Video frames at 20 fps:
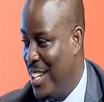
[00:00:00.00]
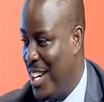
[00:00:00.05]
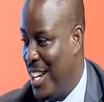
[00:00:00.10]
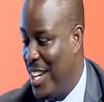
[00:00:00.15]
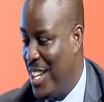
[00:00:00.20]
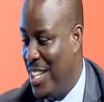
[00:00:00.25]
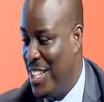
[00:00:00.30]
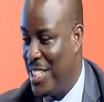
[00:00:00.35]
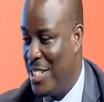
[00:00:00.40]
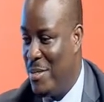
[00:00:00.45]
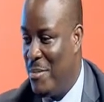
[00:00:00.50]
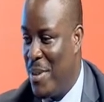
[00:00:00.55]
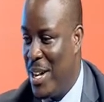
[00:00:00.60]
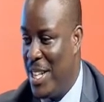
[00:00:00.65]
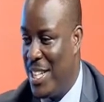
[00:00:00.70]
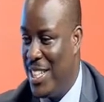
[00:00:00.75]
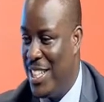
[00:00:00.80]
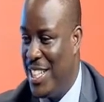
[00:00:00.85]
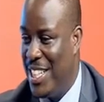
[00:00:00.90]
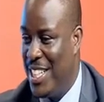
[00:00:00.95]
a next
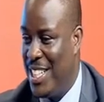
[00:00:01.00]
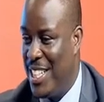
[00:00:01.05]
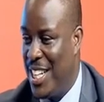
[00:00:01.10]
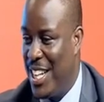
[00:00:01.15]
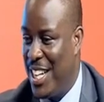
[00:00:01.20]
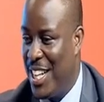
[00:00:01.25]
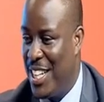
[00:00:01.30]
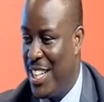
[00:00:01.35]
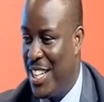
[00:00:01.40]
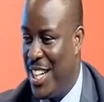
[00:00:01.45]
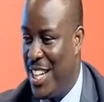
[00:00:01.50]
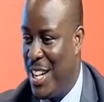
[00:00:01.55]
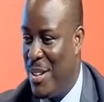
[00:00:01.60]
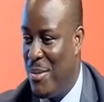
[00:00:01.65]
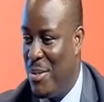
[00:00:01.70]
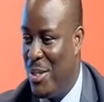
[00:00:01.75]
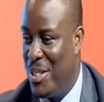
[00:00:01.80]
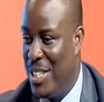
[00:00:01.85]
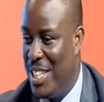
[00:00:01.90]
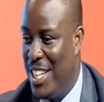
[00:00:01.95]
birthday target that
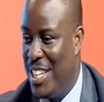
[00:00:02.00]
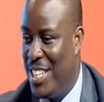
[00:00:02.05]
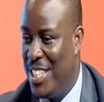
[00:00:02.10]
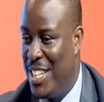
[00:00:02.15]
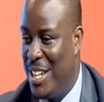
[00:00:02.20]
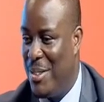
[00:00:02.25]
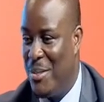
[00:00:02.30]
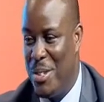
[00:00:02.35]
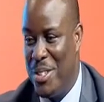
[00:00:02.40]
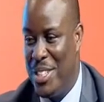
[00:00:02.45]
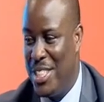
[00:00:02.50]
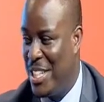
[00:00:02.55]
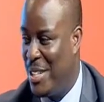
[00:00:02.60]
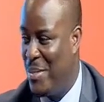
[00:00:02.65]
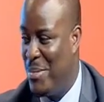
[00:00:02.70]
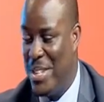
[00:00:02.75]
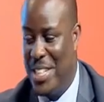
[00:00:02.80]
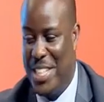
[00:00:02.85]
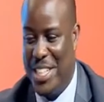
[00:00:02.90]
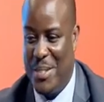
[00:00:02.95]
I'm not
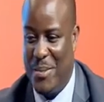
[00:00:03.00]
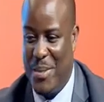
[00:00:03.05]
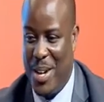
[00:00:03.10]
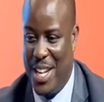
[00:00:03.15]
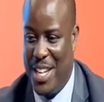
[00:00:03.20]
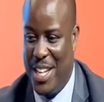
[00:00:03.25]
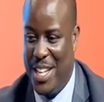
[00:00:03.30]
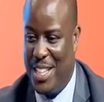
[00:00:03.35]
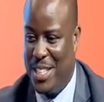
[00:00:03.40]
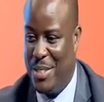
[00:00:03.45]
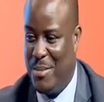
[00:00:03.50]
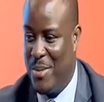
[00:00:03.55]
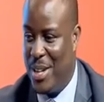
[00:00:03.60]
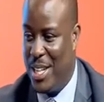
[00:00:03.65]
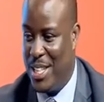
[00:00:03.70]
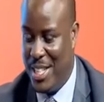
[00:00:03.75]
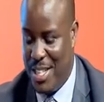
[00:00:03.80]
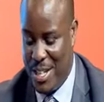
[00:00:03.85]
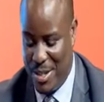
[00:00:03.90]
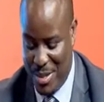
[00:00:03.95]
celebrating my next
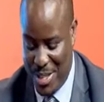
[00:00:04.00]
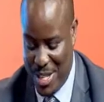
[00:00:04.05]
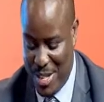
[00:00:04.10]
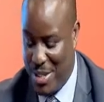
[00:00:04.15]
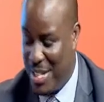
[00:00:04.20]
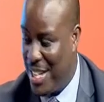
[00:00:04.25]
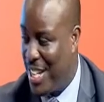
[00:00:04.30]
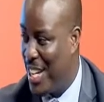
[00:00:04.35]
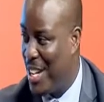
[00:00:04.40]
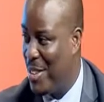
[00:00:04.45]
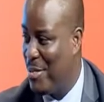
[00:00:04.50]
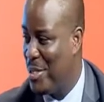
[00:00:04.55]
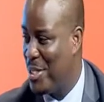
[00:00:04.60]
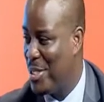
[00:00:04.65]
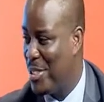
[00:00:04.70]
birthday without a life